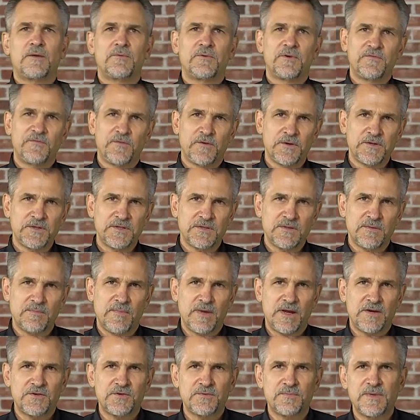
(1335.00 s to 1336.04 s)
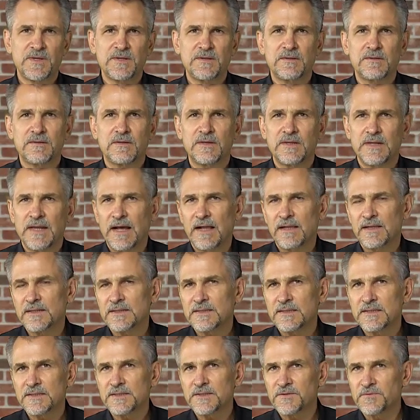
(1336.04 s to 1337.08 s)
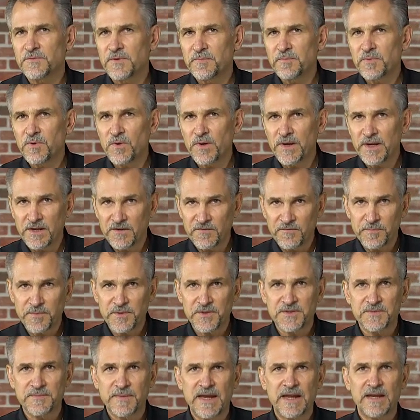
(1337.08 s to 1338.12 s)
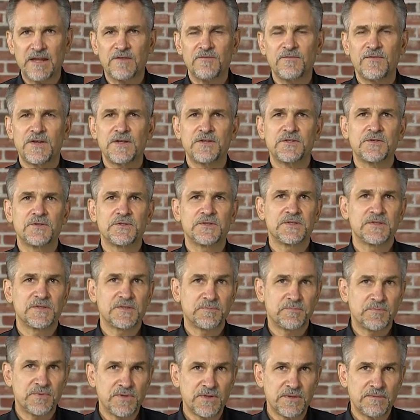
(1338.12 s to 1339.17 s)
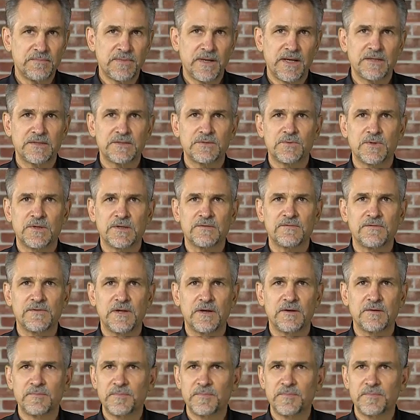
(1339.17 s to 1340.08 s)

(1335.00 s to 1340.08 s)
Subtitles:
referred to the measurement, analysis, and reporting of prismatic features as a print-based workflow,